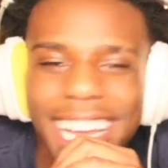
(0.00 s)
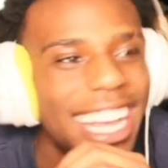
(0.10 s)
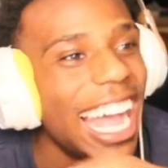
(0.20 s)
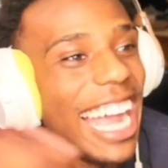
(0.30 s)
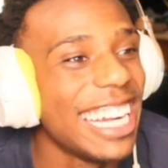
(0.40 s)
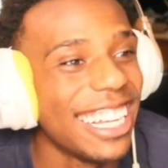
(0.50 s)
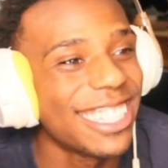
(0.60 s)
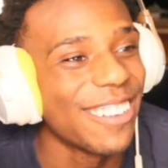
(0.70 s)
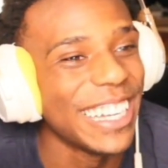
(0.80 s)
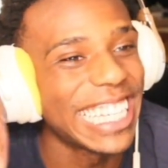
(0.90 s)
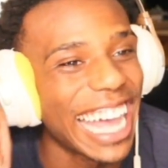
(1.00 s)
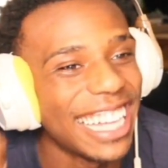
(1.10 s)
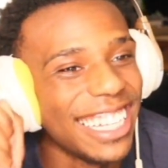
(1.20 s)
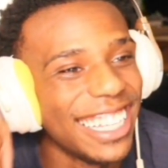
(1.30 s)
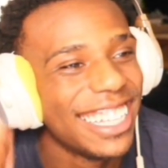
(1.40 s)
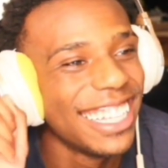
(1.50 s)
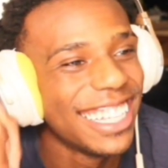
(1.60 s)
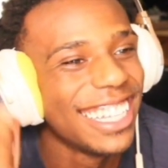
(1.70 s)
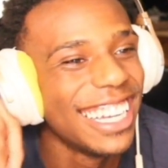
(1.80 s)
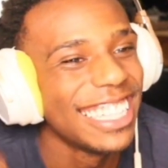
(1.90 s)
Hey, there's the Weeknd.
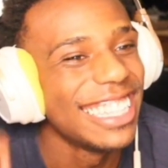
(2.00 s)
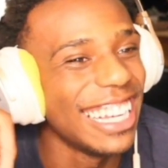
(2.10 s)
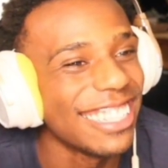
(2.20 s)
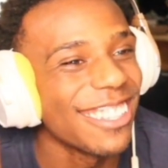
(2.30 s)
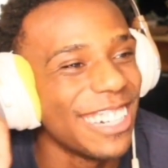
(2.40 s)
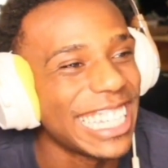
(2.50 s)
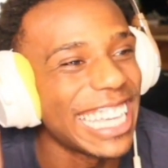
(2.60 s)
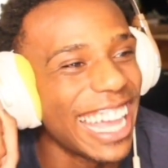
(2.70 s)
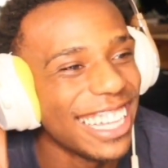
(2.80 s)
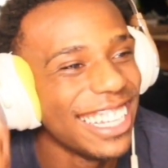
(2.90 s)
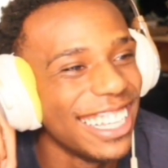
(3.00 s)
There's the Weeknd.